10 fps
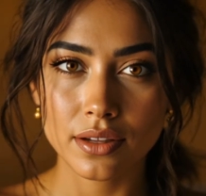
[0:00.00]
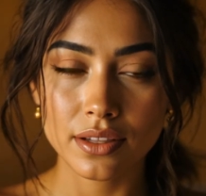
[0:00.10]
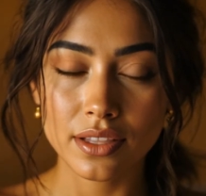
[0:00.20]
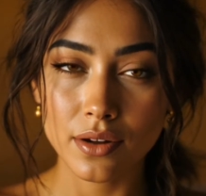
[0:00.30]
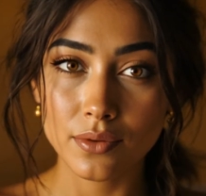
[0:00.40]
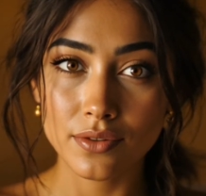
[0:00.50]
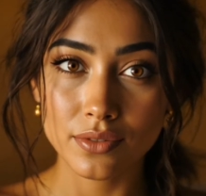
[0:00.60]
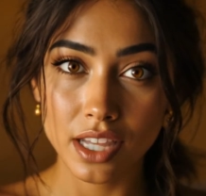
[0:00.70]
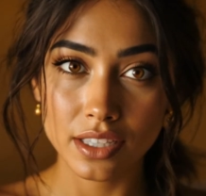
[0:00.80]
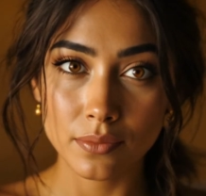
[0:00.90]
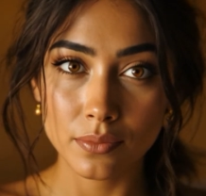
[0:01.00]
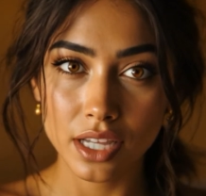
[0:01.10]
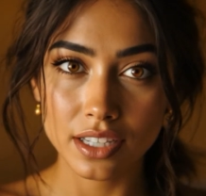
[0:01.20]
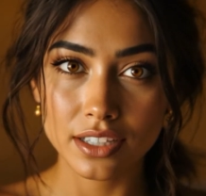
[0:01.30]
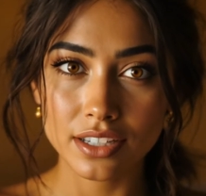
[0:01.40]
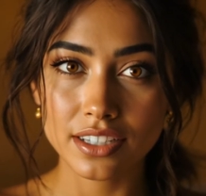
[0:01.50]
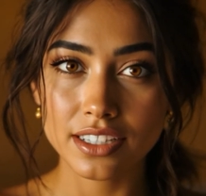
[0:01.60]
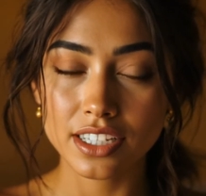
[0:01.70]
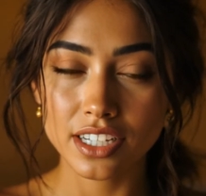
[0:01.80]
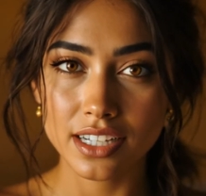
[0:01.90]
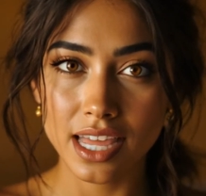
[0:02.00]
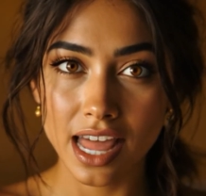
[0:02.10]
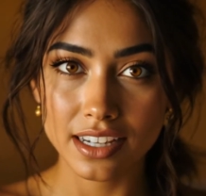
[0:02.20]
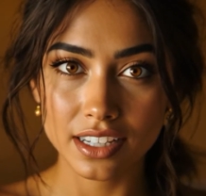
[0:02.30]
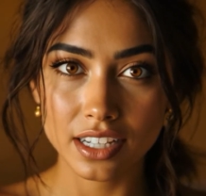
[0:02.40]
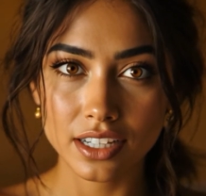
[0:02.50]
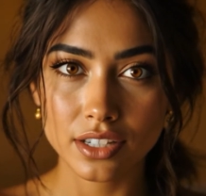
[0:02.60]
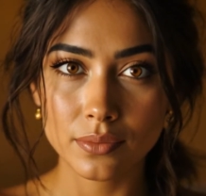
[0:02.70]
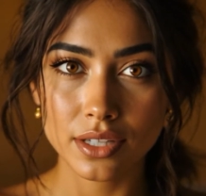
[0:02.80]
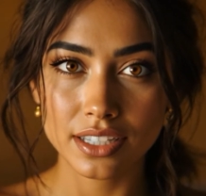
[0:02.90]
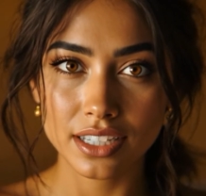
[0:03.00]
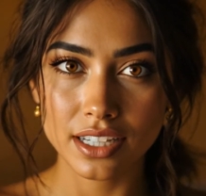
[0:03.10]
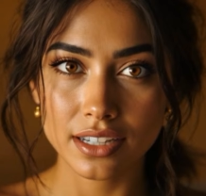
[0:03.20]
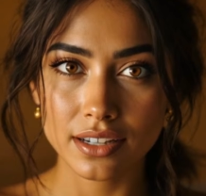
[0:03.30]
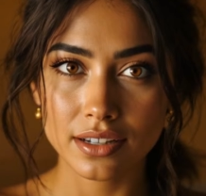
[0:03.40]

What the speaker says: They reflect the places still asking to be seen.